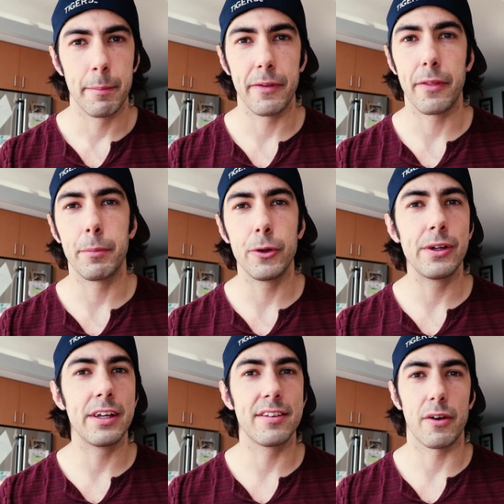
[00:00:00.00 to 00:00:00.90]
But the
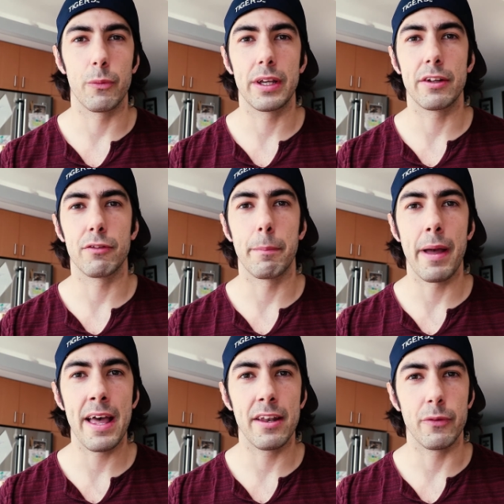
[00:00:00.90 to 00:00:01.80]
beauty is that we can
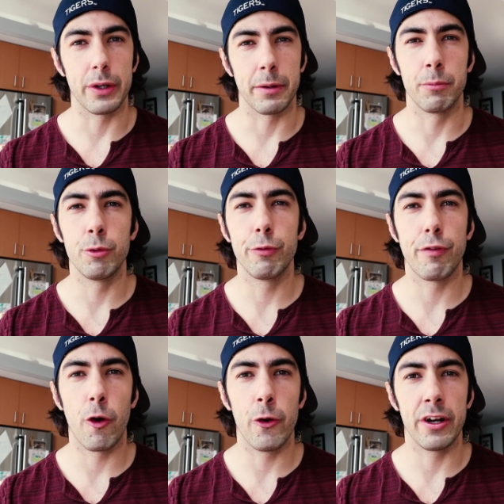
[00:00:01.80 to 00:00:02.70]
repent, we can move
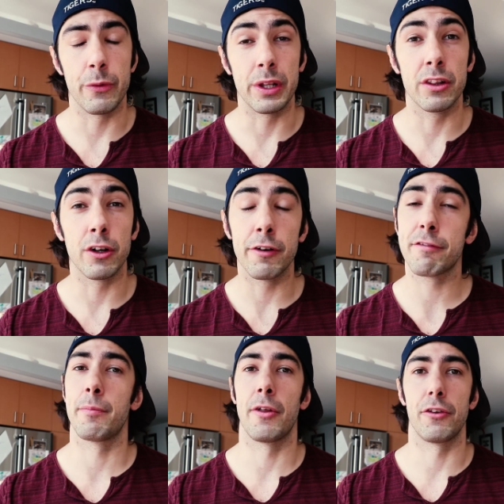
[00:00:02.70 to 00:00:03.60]
forward, and we learn
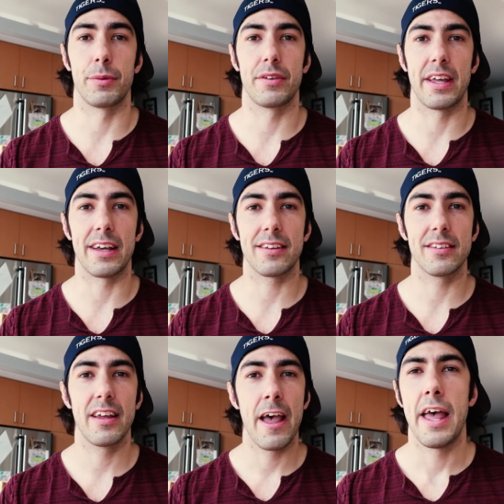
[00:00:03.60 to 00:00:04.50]
from those
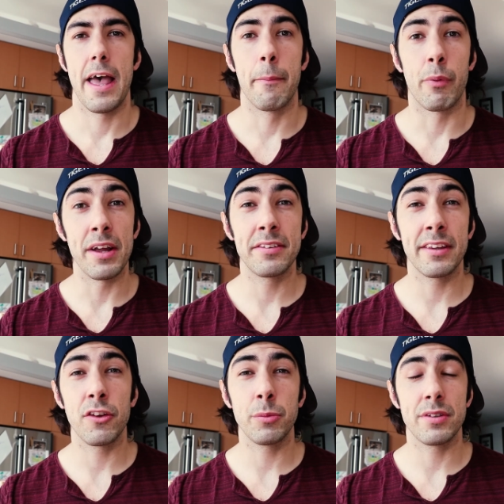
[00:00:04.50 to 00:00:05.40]
mistakes.
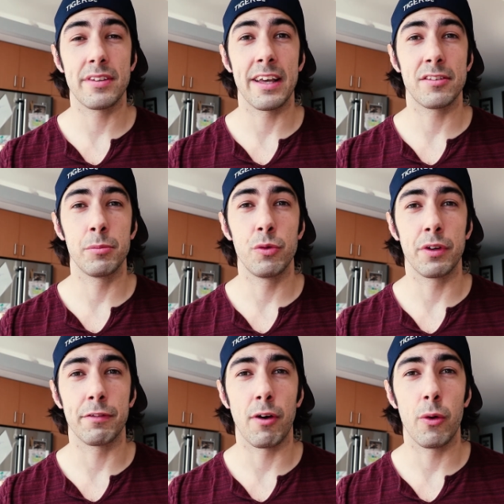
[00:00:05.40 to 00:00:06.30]
Embracing those mistakes and
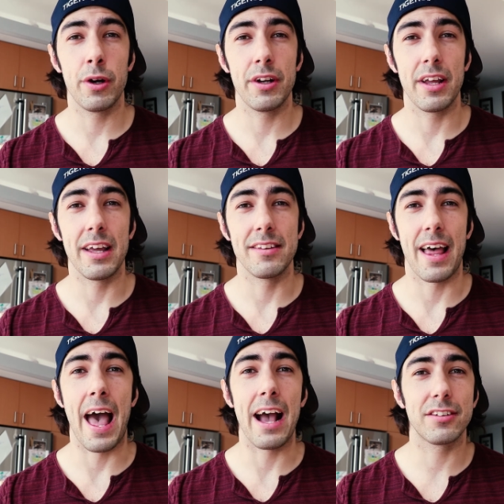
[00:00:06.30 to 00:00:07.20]
moving forward is
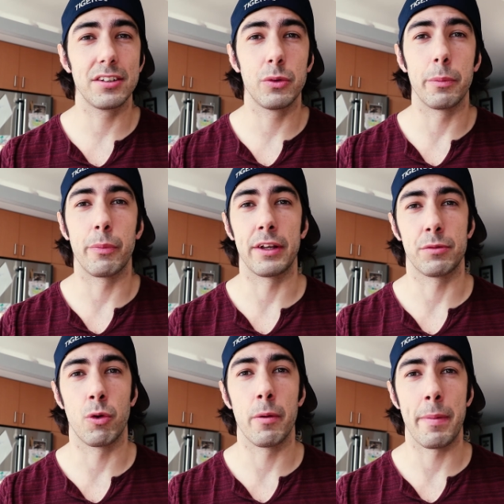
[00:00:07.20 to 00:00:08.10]
actually what
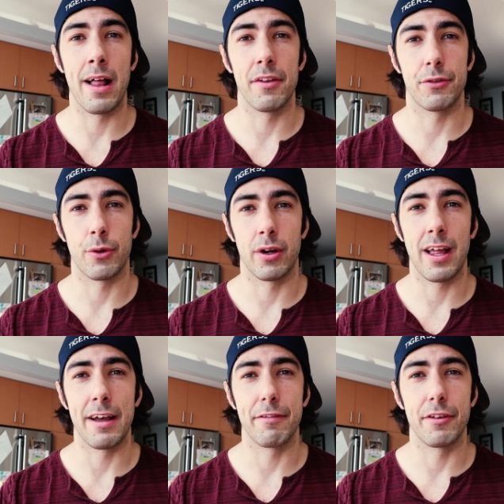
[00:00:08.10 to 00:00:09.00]
brings more balance to our
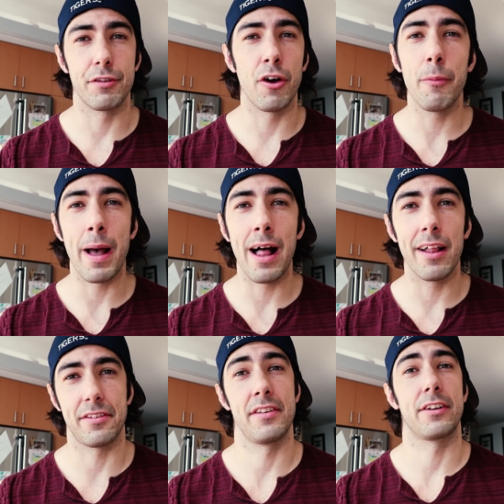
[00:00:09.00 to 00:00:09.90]
life. There's no
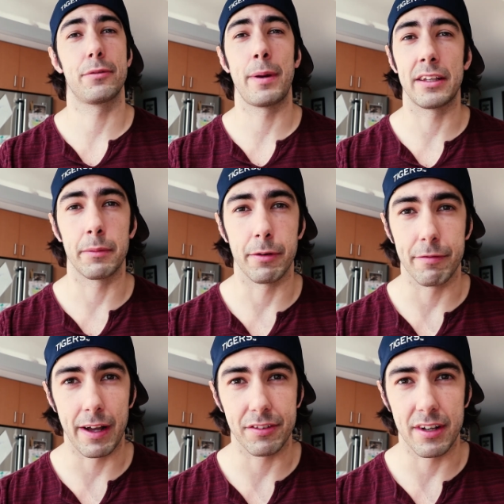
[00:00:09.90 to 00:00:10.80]
balance in expecting
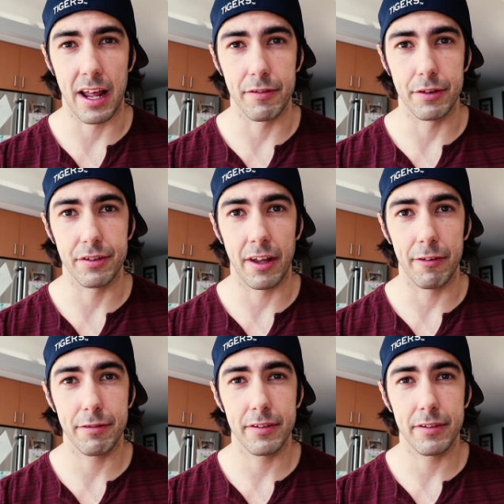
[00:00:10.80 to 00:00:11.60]
perfection out of yourself.